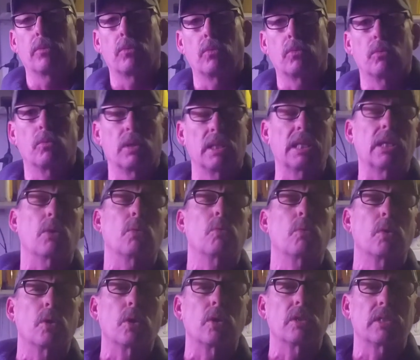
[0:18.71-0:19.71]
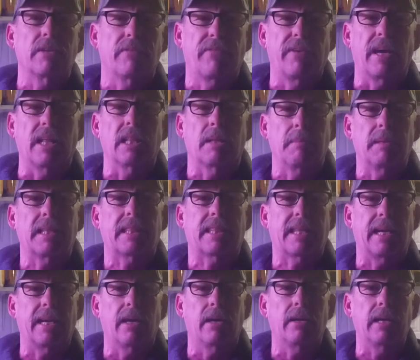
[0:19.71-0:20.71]
a little rural development
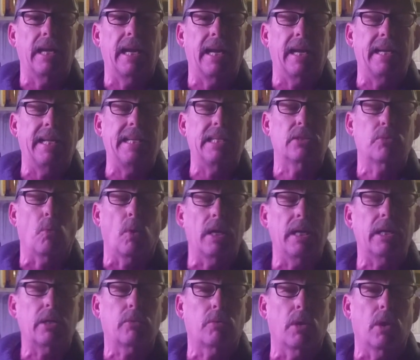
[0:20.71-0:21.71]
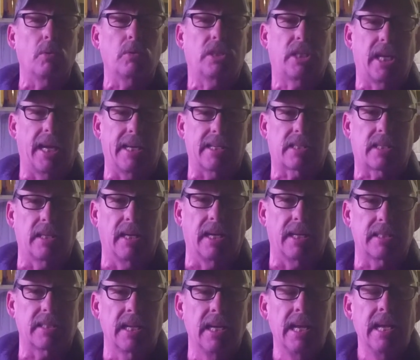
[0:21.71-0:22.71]
there, and he's wanting to grow chestnuts.